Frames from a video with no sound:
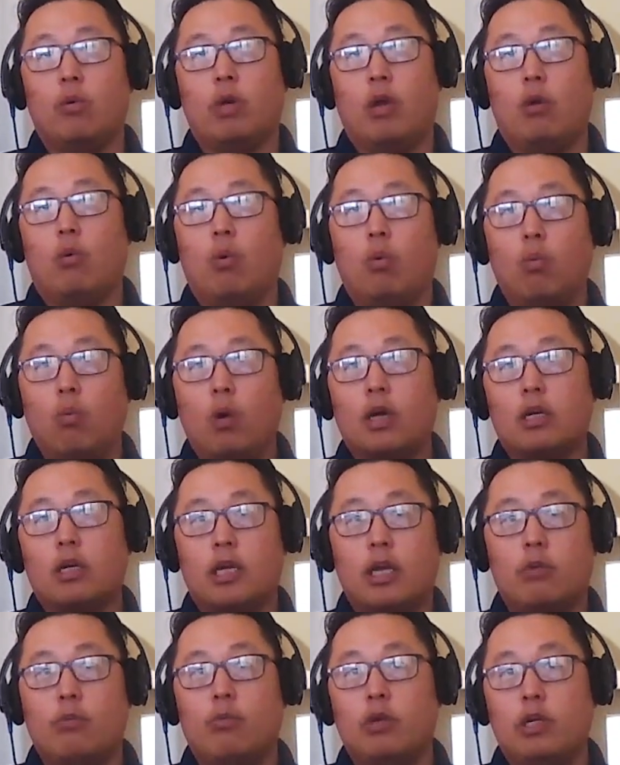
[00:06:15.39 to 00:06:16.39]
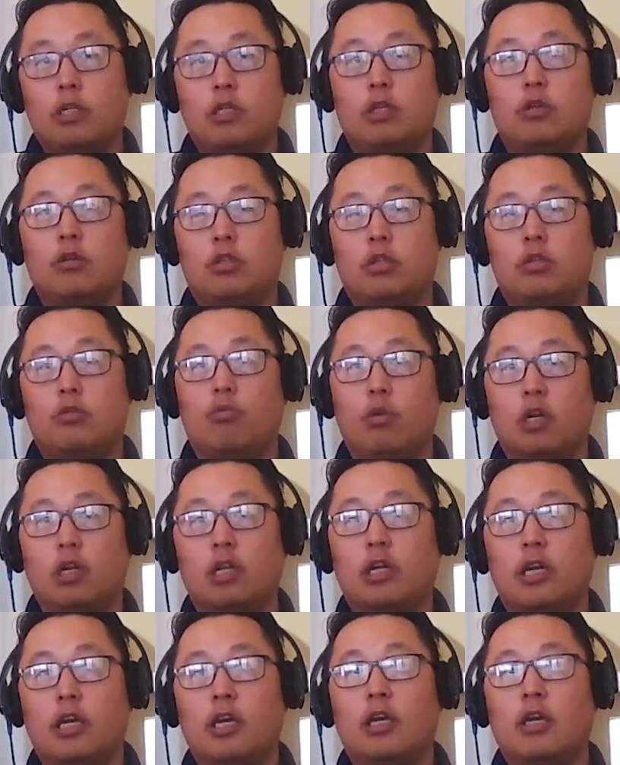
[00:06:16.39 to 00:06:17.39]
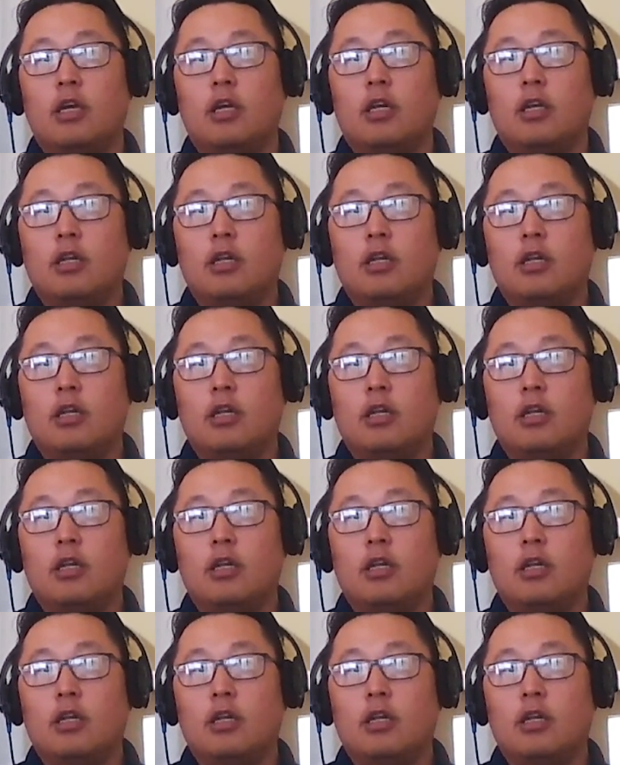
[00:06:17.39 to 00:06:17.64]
okay, well, what can we do to really